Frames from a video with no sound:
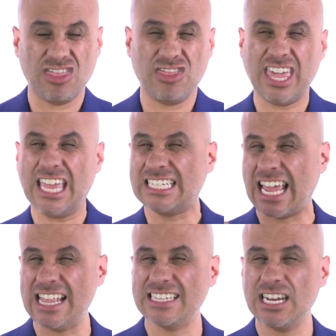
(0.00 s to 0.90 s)
the
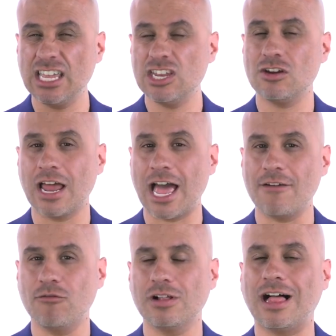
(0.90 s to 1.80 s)
intensity in your
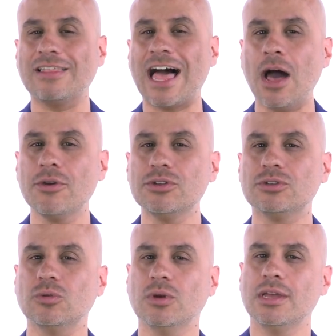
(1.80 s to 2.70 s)
life will allow you
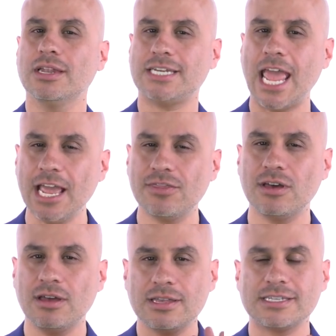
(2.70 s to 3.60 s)
to take
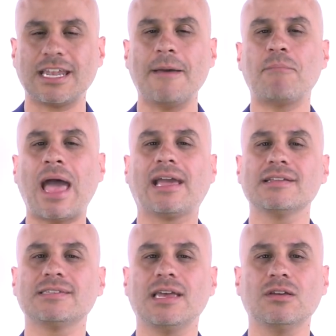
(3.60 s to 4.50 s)
the step back
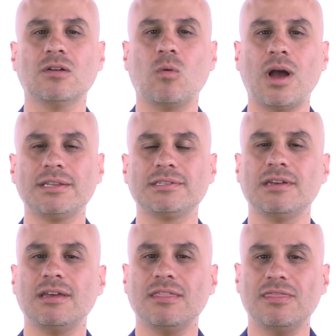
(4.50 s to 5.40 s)
and say, you know
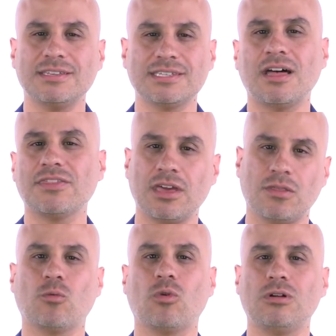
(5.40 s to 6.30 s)
what? This is not the end
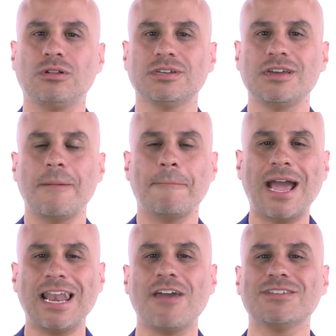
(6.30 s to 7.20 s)
of the world.
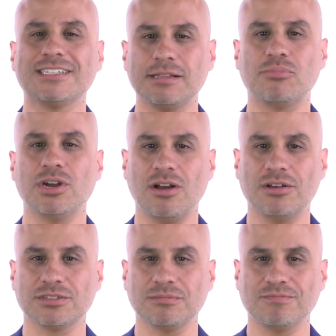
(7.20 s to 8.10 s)
My life is still pretty
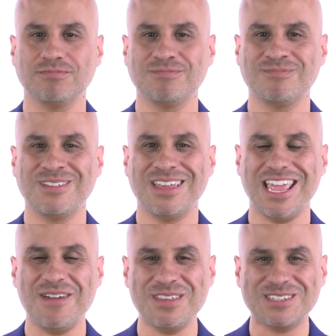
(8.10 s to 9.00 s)
awesome.
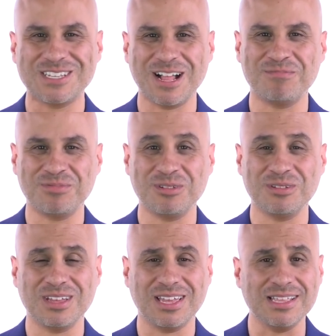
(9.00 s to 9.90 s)
If this is
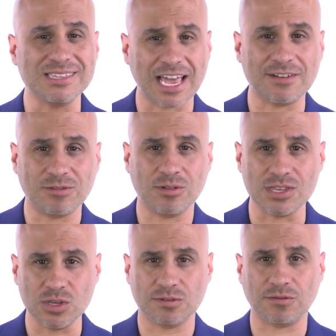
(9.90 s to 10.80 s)
helpful, insightful,
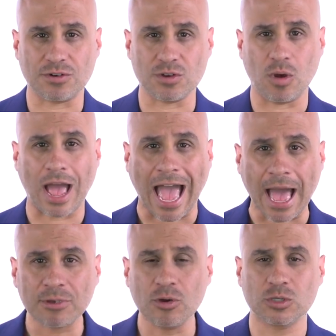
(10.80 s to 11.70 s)
and useful for you,
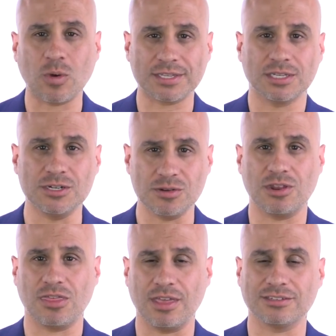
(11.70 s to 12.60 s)
I'm going to ask you to do
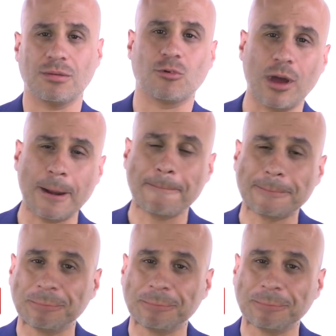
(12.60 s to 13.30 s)
three things. Number one,